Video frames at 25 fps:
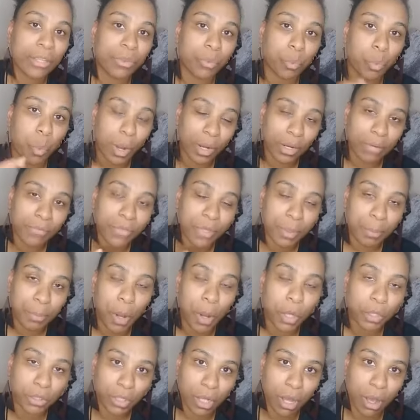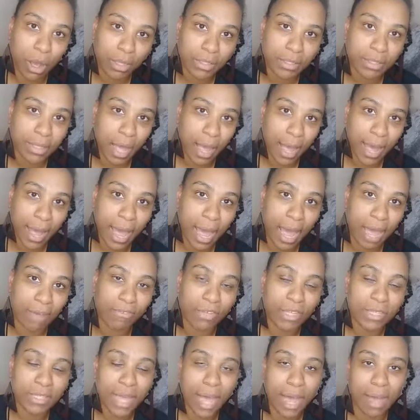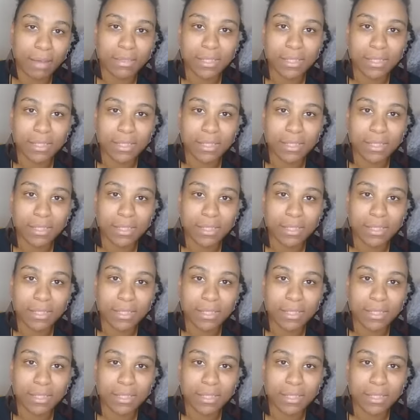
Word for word: one of the podcasts that I have is